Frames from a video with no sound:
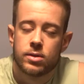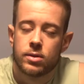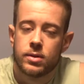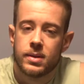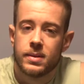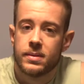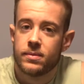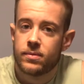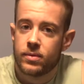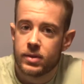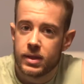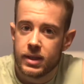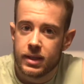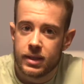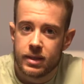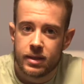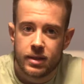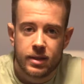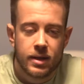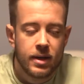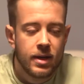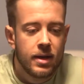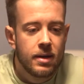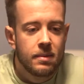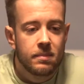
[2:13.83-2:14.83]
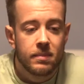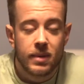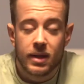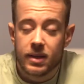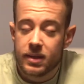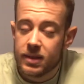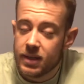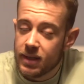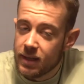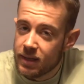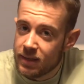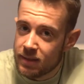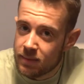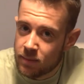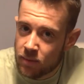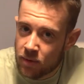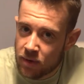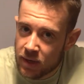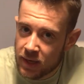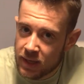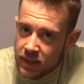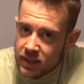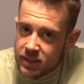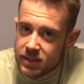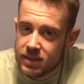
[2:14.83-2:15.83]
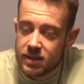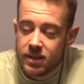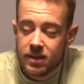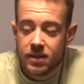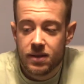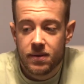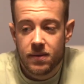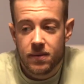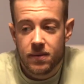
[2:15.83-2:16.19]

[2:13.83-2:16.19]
or even for dinner. But in the mornings,